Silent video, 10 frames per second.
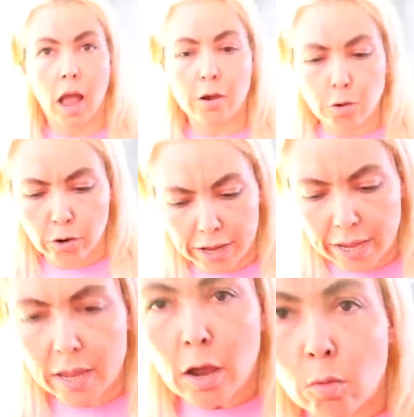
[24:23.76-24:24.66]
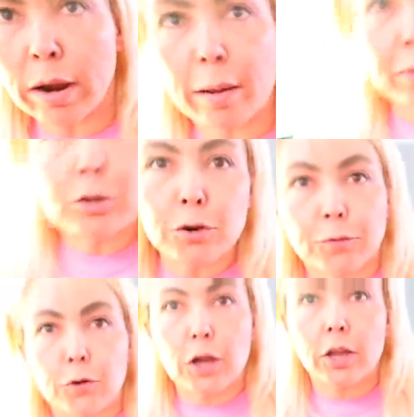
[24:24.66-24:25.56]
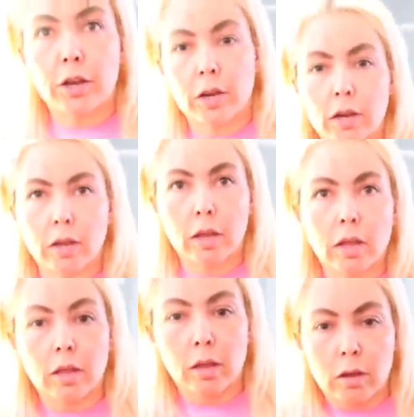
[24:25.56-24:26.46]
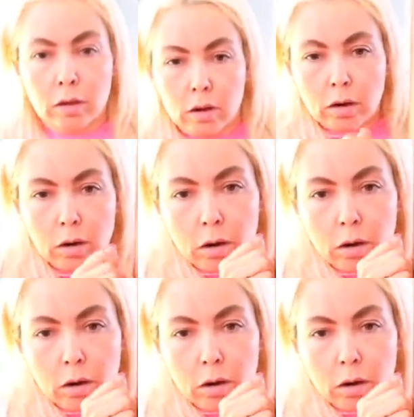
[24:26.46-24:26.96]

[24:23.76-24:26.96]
Are you okay? What happened to your foot? No, just get in here. Just get in here.